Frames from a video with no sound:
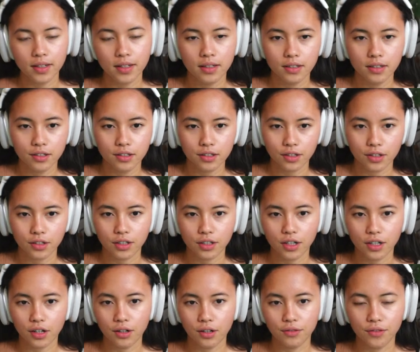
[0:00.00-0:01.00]
So you
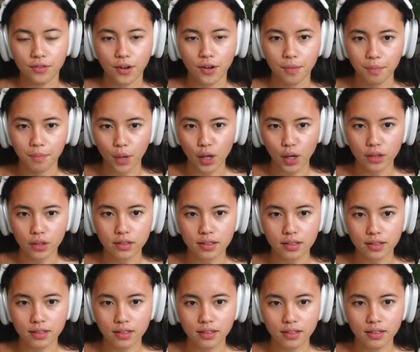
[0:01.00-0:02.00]
go from
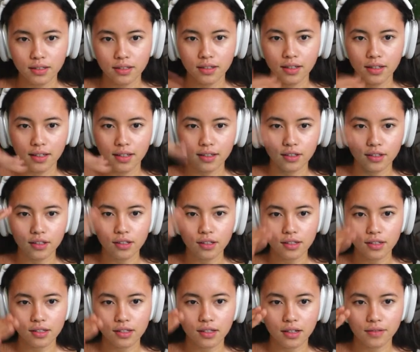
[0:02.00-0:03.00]
pods to the
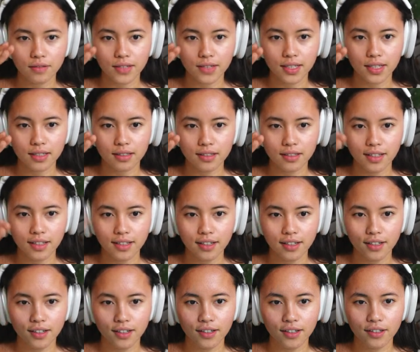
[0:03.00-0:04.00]
service
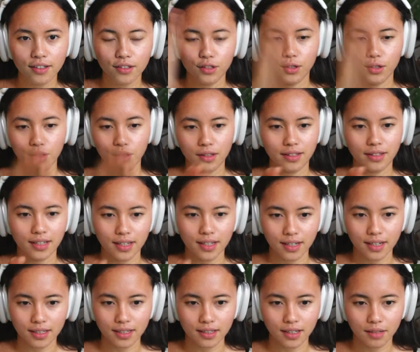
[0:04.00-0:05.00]
to the
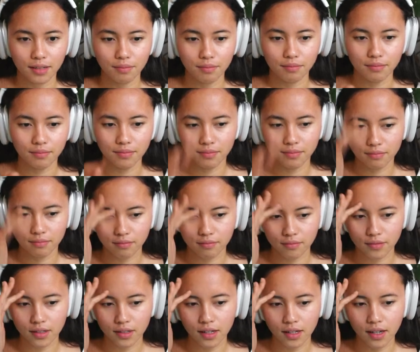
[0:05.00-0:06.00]
DNS name.
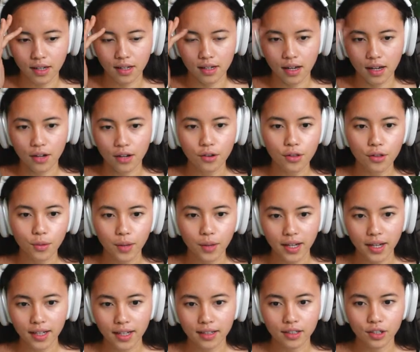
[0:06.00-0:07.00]
Another
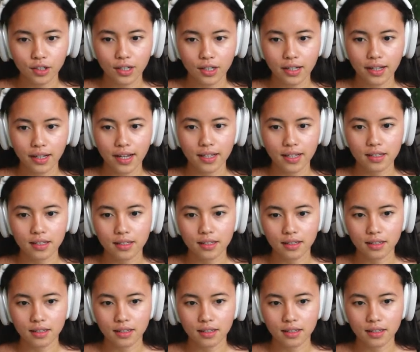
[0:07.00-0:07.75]
way you can get